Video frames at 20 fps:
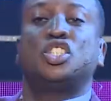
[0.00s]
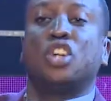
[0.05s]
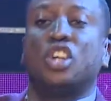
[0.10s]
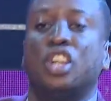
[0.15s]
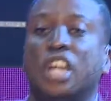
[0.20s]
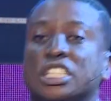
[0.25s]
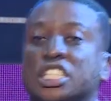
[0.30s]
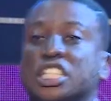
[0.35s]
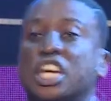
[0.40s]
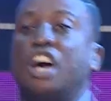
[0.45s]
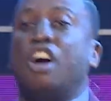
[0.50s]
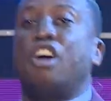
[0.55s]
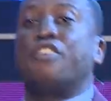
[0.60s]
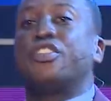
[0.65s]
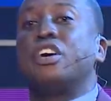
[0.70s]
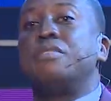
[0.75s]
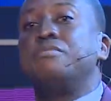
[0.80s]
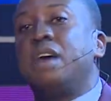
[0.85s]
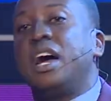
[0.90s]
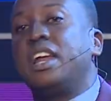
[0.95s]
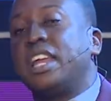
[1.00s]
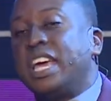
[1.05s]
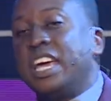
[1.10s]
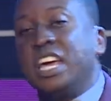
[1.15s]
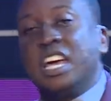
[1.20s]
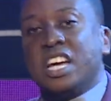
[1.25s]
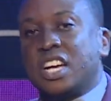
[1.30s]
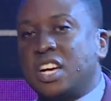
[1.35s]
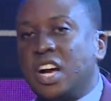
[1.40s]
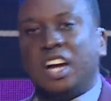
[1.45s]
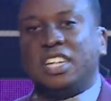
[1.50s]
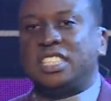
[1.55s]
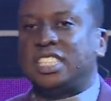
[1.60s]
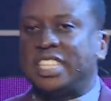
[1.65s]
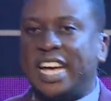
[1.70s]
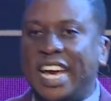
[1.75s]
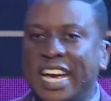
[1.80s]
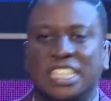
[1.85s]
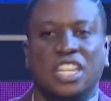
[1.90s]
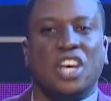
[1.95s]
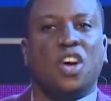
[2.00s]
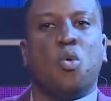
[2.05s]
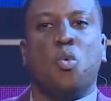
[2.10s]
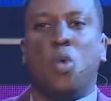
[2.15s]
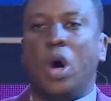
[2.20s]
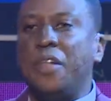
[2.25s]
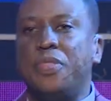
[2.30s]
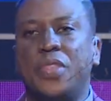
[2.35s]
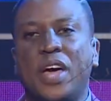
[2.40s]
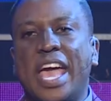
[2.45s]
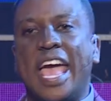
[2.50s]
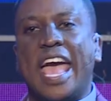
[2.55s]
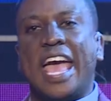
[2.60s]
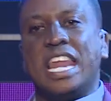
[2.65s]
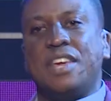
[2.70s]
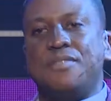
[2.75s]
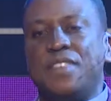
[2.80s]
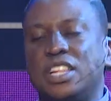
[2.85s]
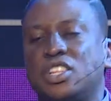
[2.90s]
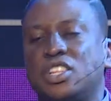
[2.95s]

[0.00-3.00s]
you lost all the money. God says, what the enemy